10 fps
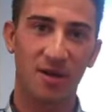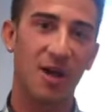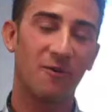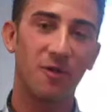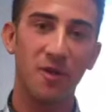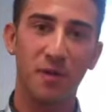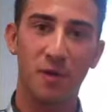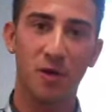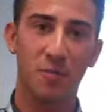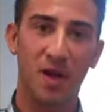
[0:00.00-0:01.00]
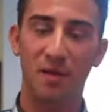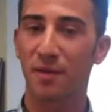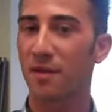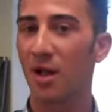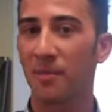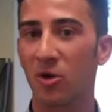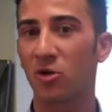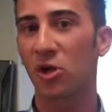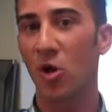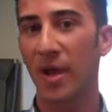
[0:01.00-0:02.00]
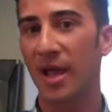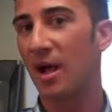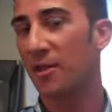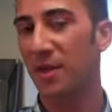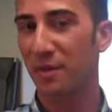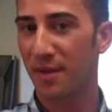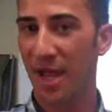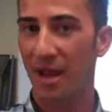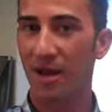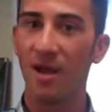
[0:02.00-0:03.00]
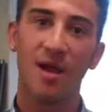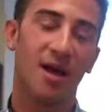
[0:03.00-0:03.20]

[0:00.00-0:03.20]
Now for this look, because it's all about glowing, healthy skin,